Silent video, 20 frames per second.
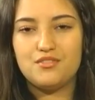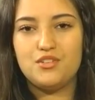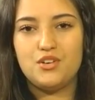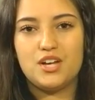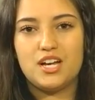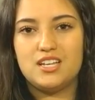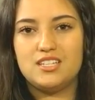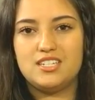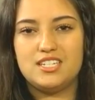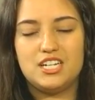for you
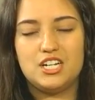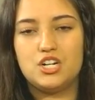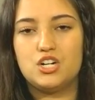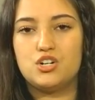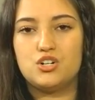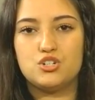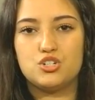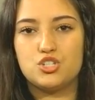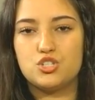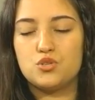guys to hear
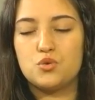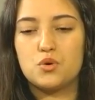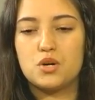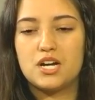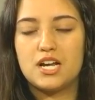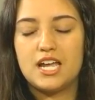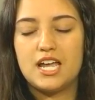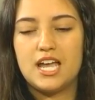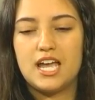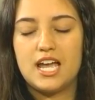her
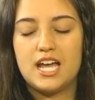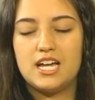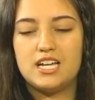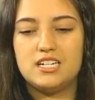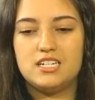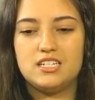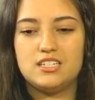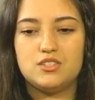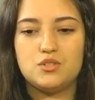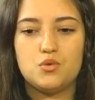story,
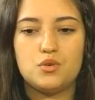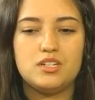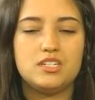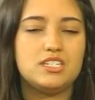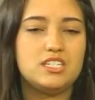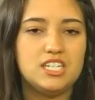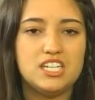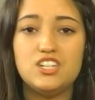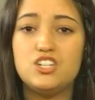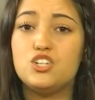and it's going to
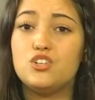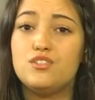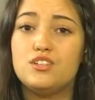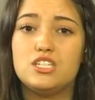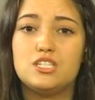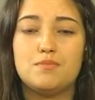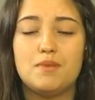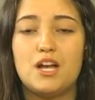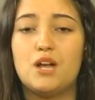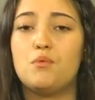teach and
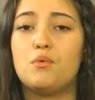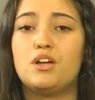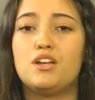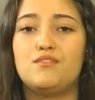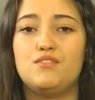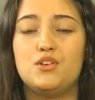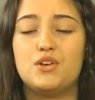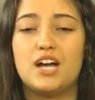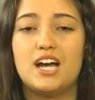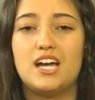inspire one
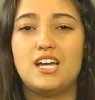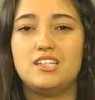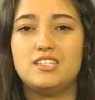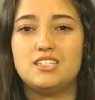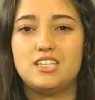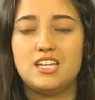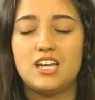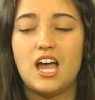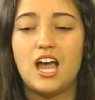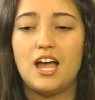of you guys.
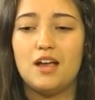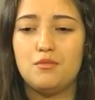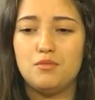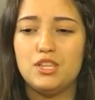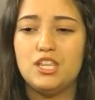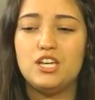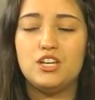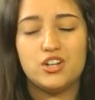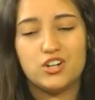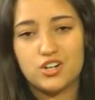And I
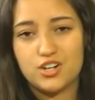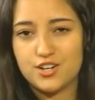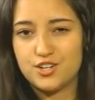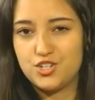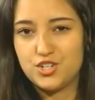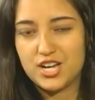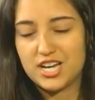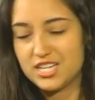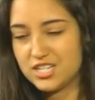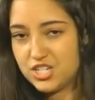really encourage
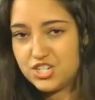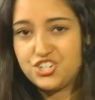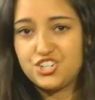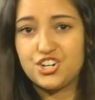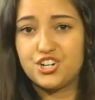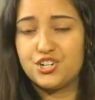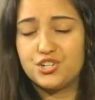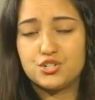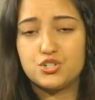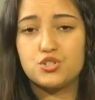you guys to
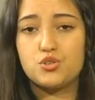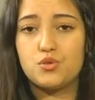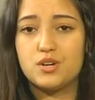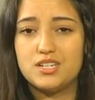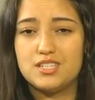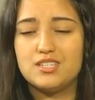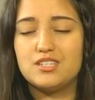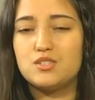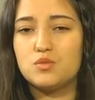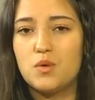share your
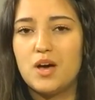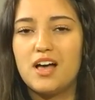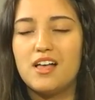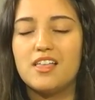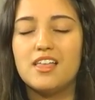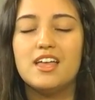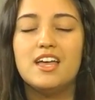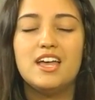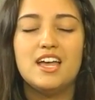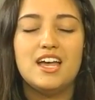stories as
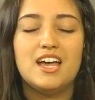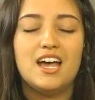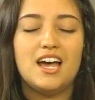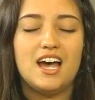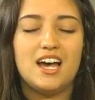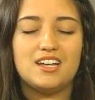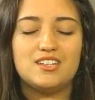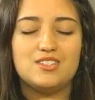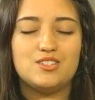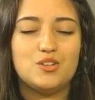well.
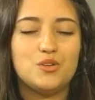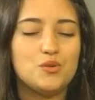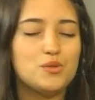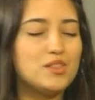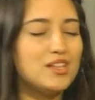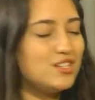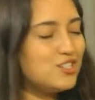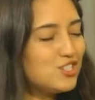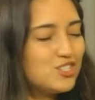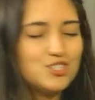Uh, so
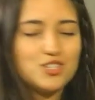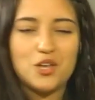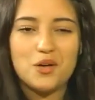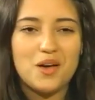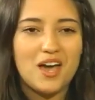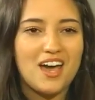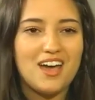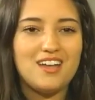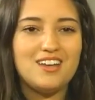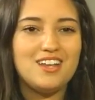let's just go
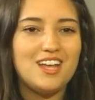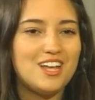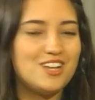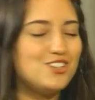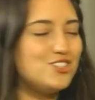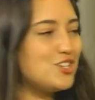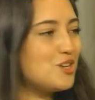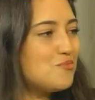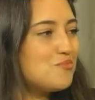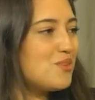ahead
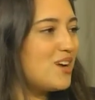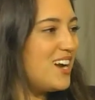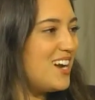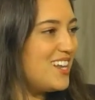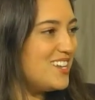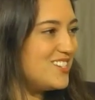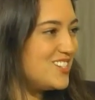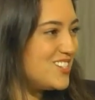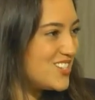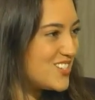and jump right
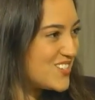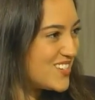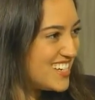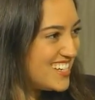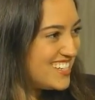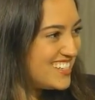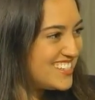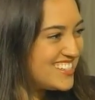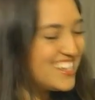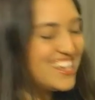into
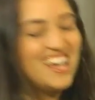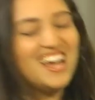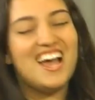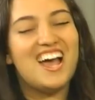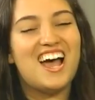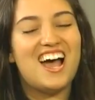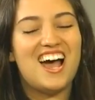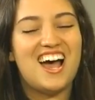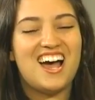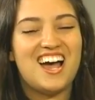it.
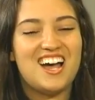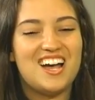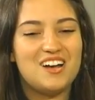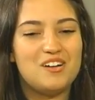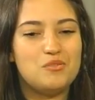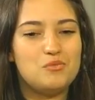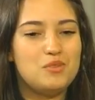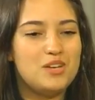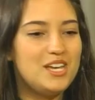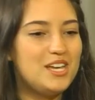Uh,
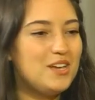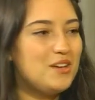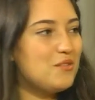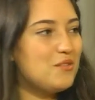we